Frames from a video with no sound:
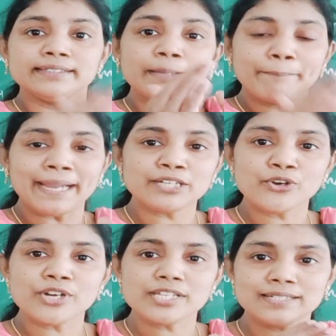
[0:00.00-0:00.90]
the byte
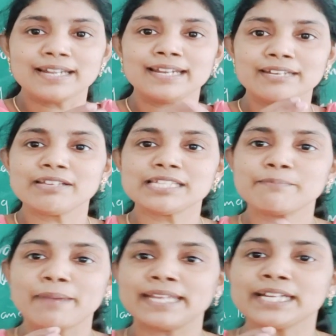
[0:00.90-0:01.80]
code still it
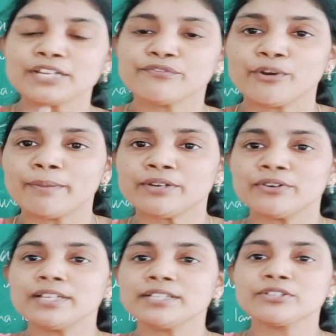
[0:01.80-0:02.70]
is binary format
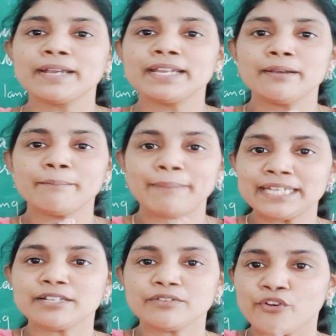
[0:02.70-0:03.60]
only, so by
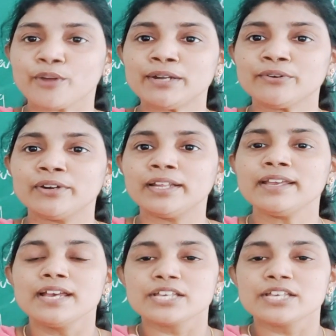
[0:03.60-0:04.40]
byte format only.